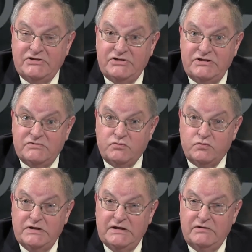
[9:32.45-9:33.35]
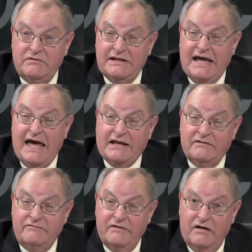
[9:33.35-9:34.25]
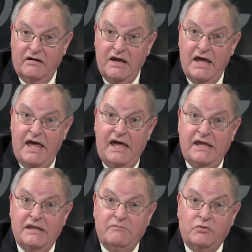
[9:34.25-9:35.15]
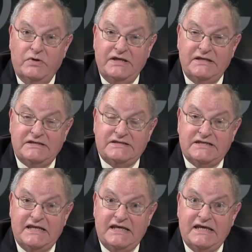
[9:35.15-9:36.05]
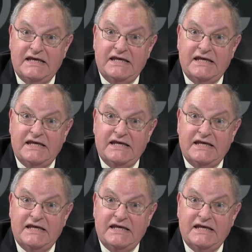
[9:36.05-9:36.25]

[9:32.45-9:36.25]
She's really, really active there in the Marine City